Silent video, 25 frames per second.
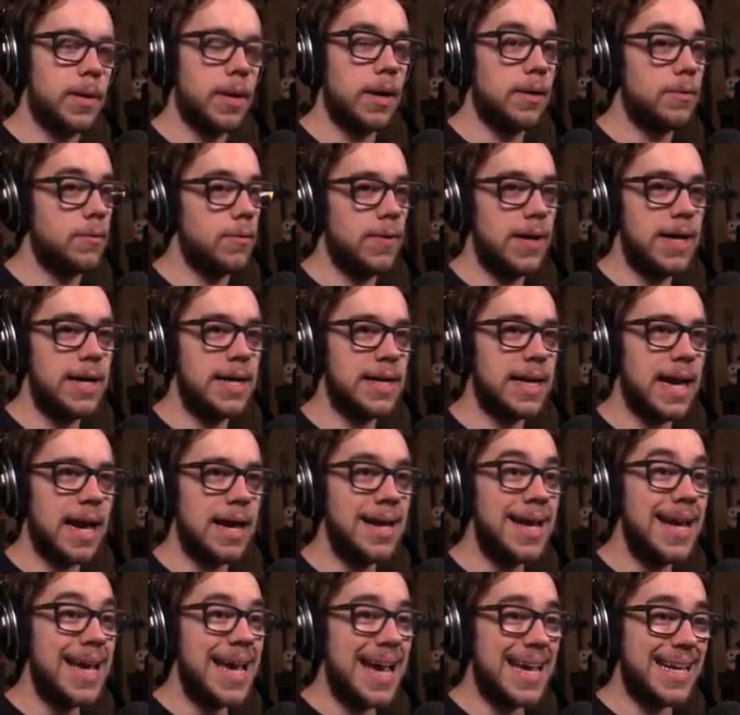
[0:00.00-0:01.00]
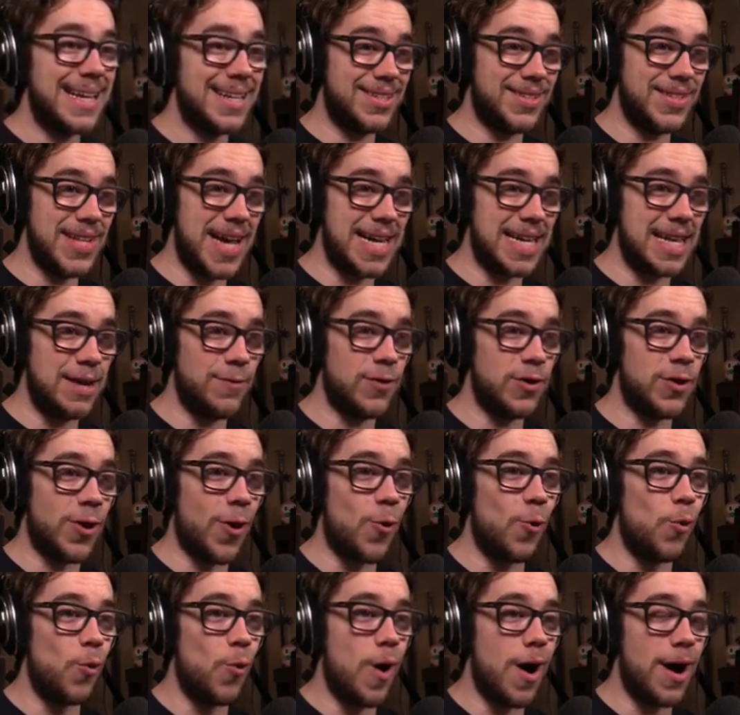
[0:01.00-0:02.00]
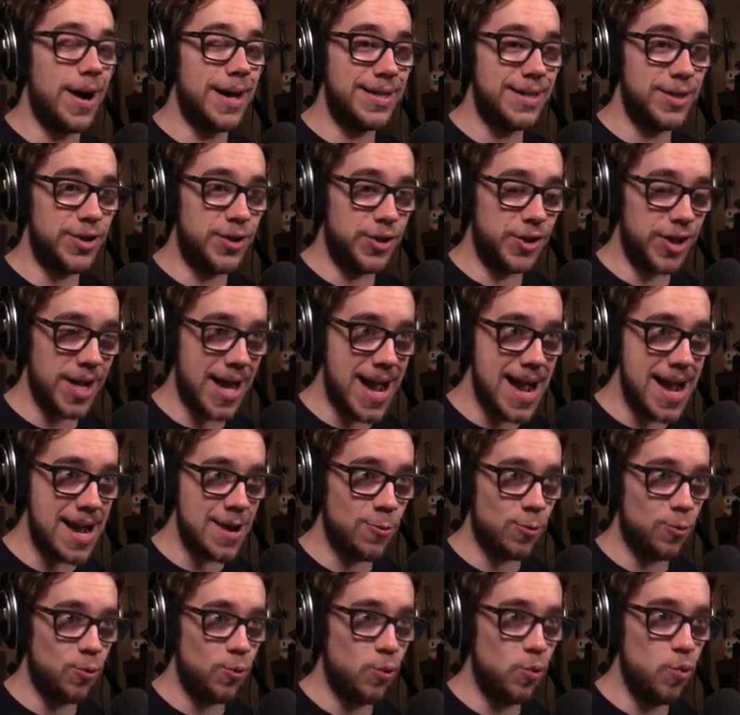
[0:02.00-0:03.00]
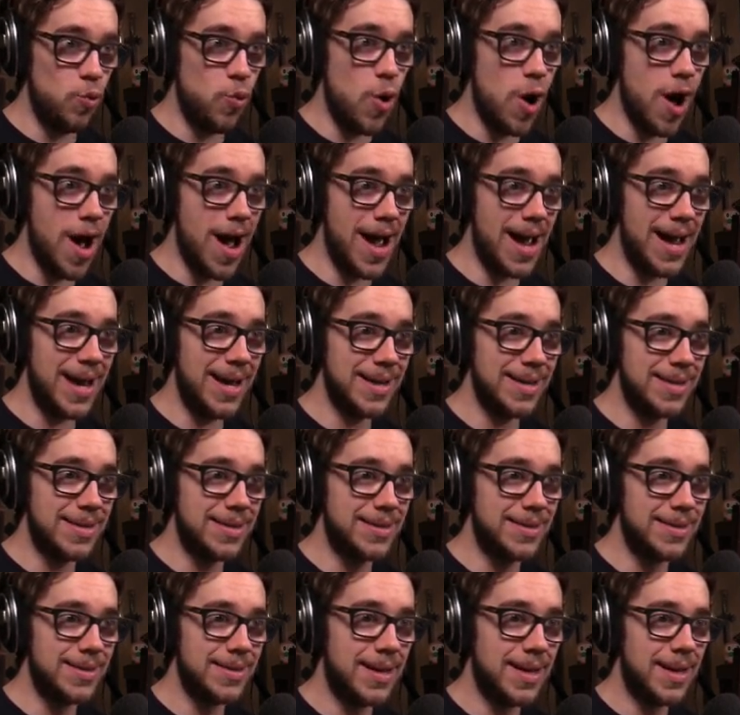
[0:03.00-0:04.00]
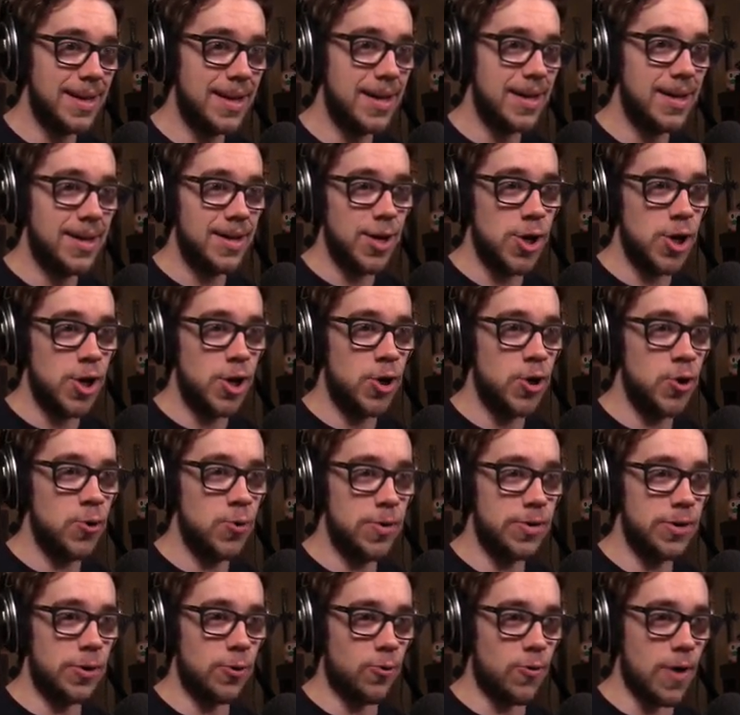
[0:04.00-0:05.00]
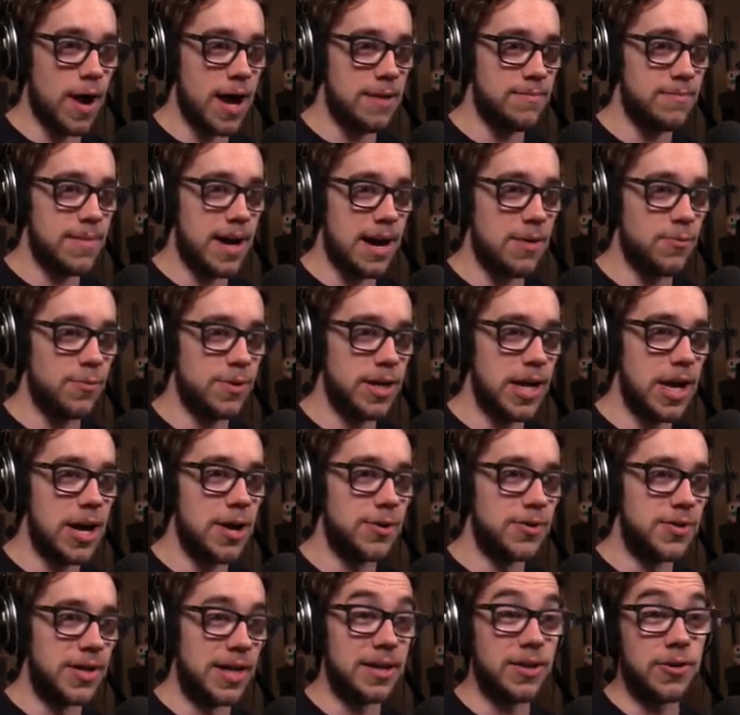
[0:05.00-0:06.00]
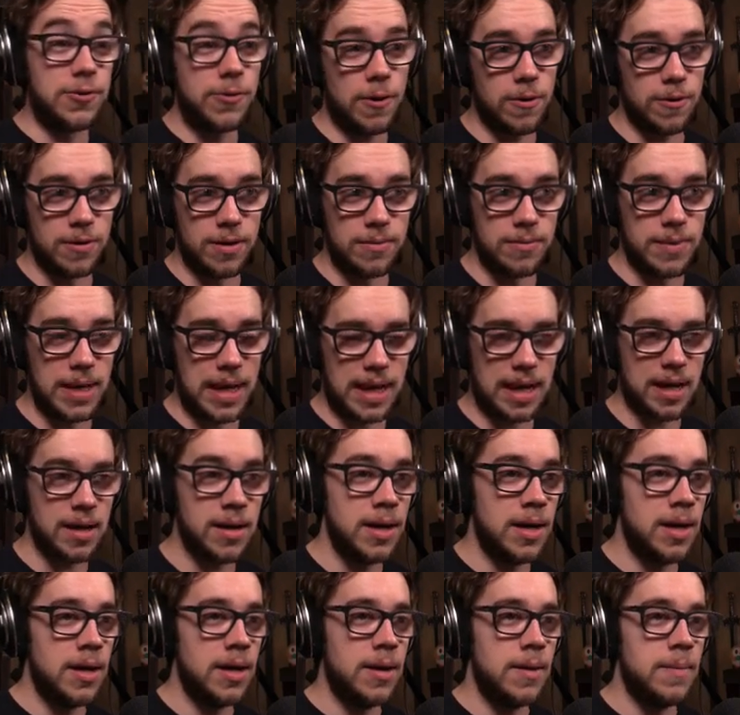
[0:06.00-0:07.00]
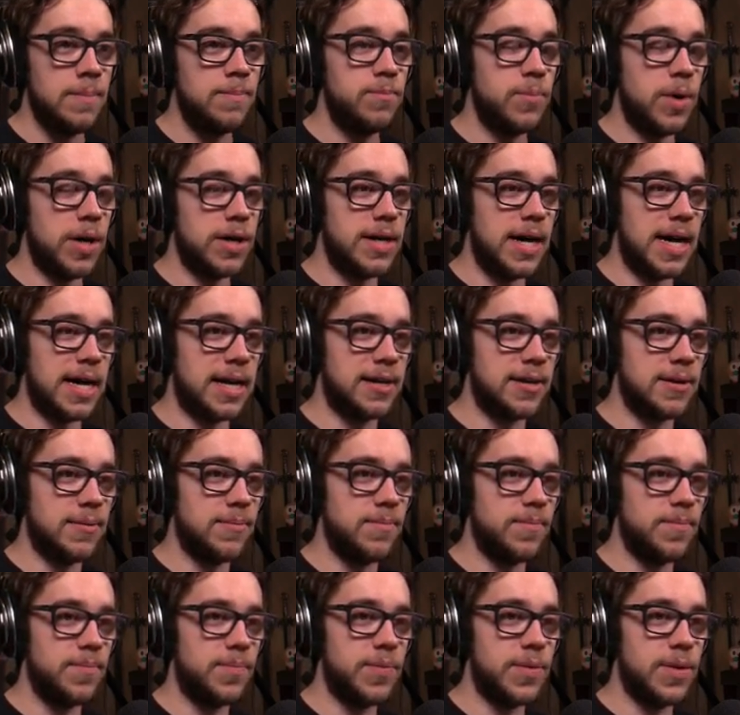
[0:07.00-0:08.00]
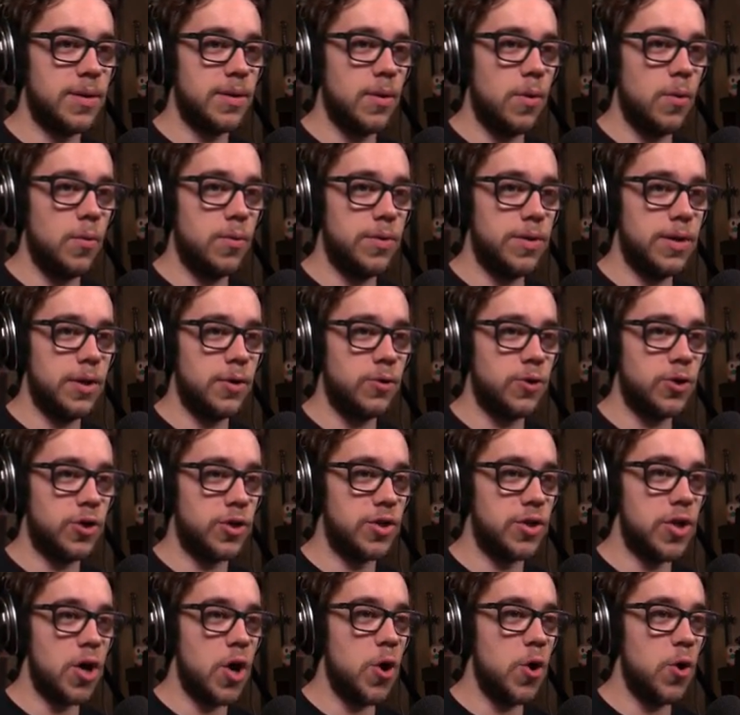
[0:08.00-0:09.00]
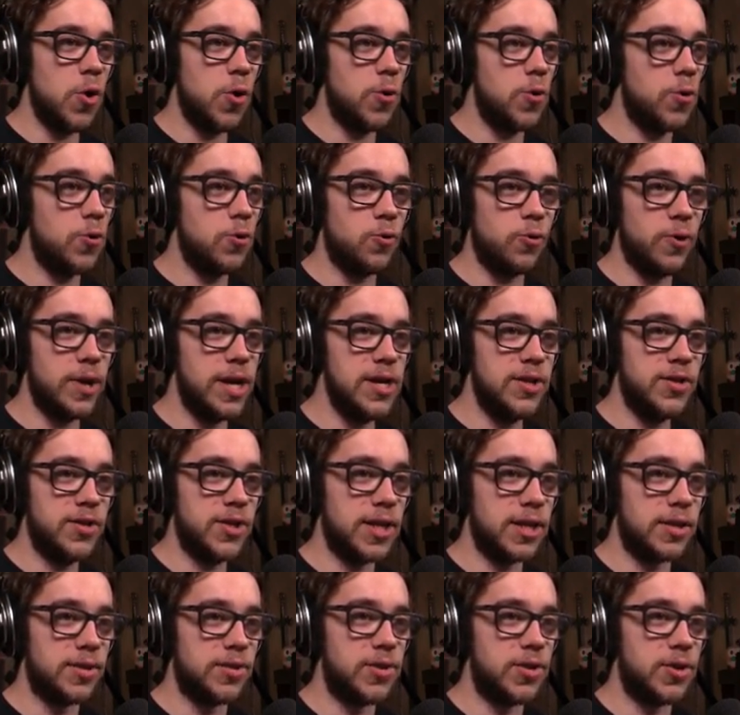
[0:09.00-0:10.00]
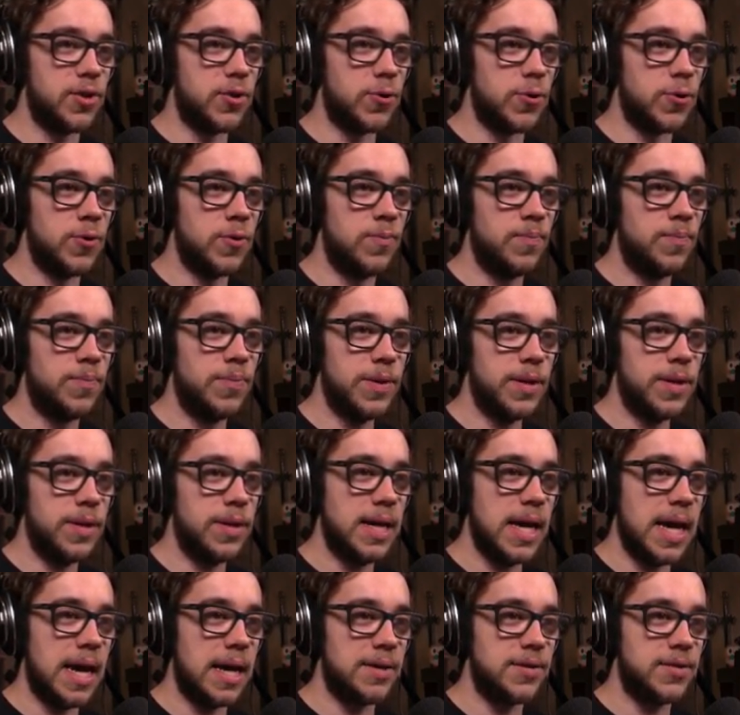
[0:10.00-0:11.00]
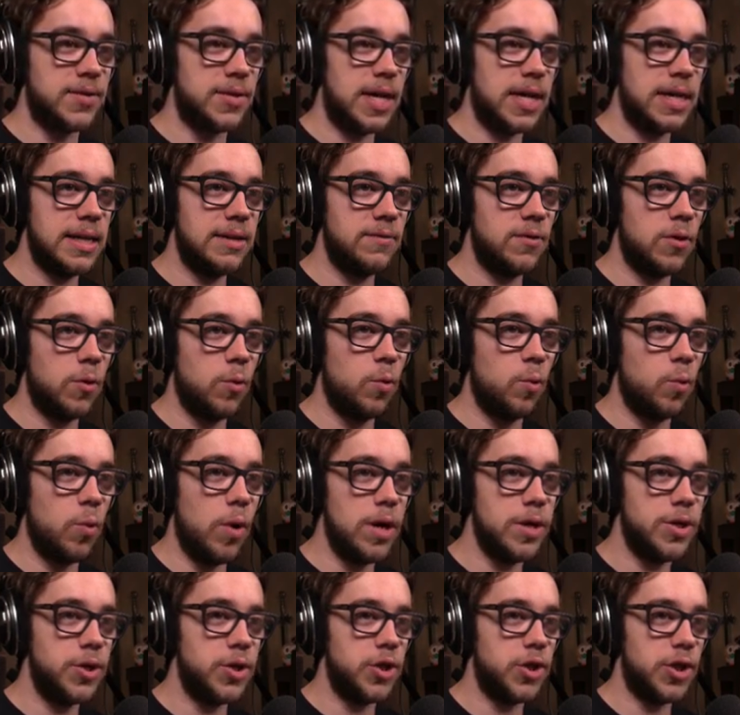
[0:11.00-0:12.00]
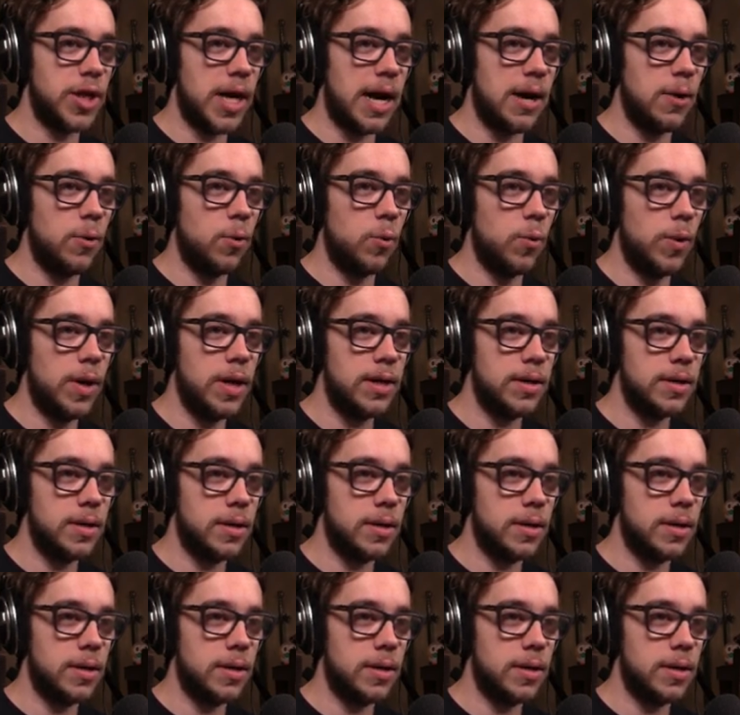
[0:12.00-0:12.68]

Well, I got, and it's not even a one shot? What? Who in their right mind would use it? Clearly me. But like, there's no reason to. Yeah, it's not even a one shot. What?